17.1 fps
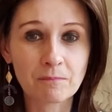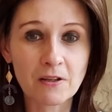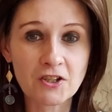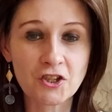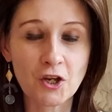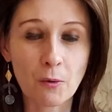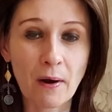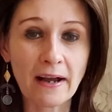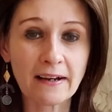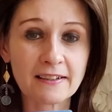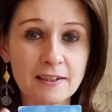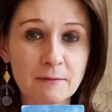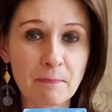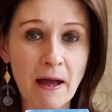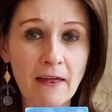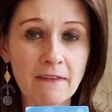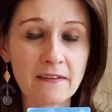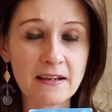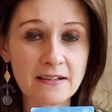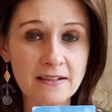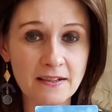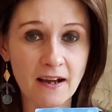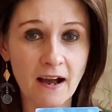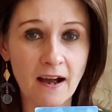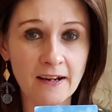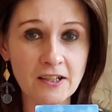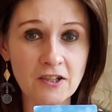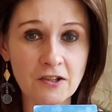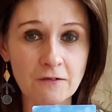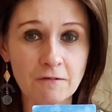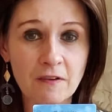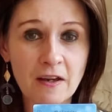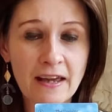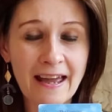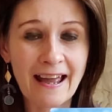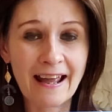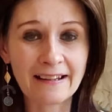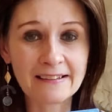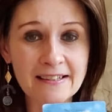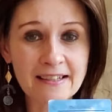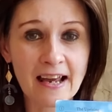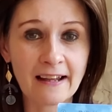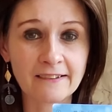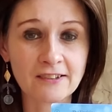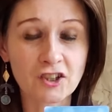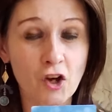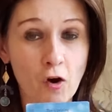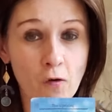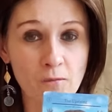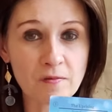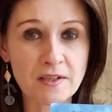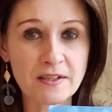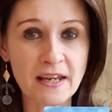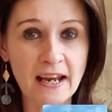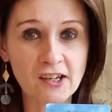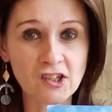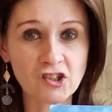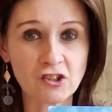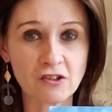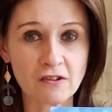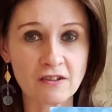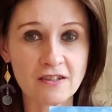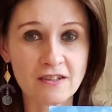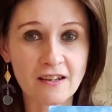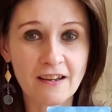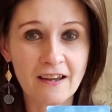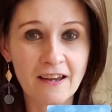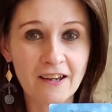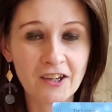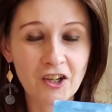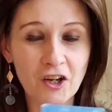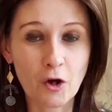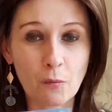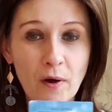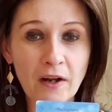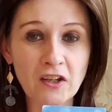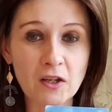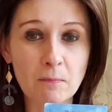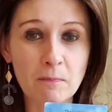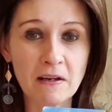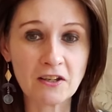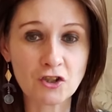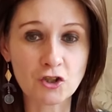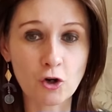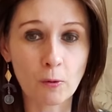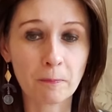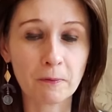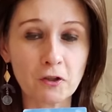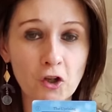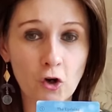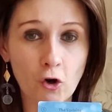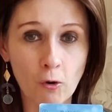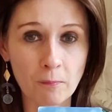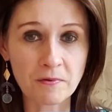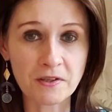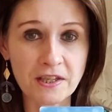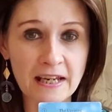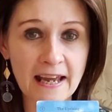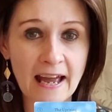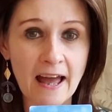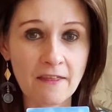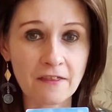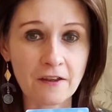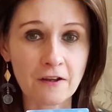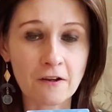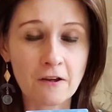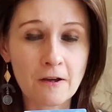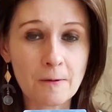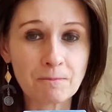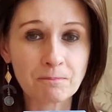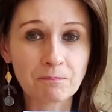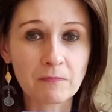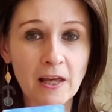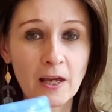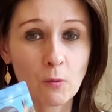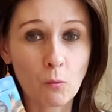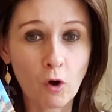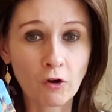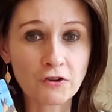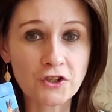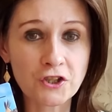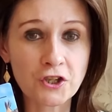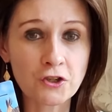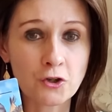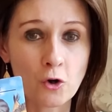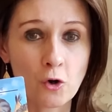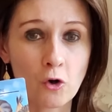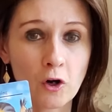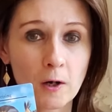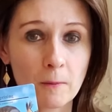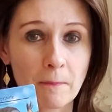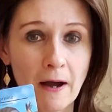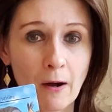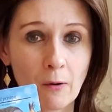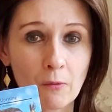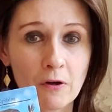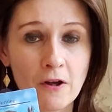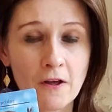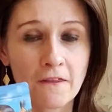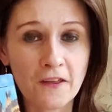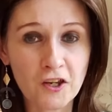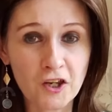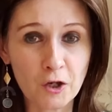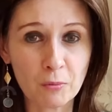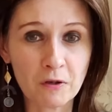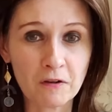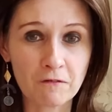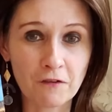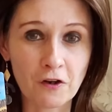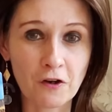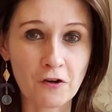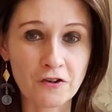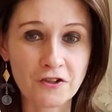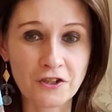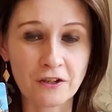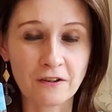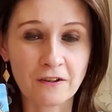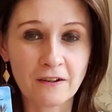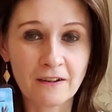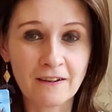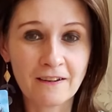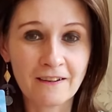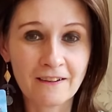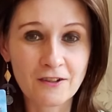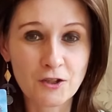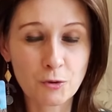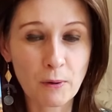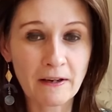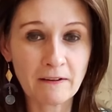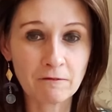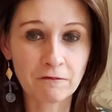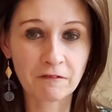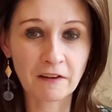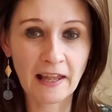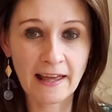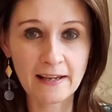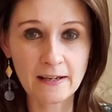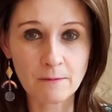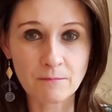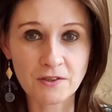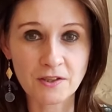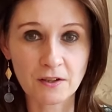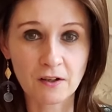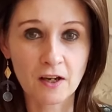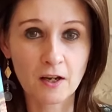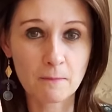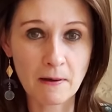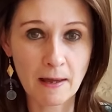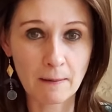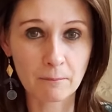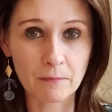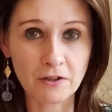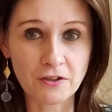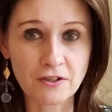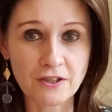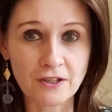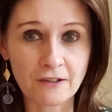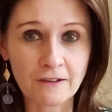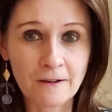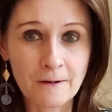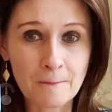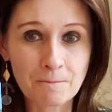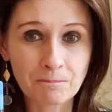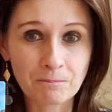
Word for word: So expect these kind of intense conversations. You know, when you meet up and you come together, he wants to talk about the universe and twin flames and commitments and,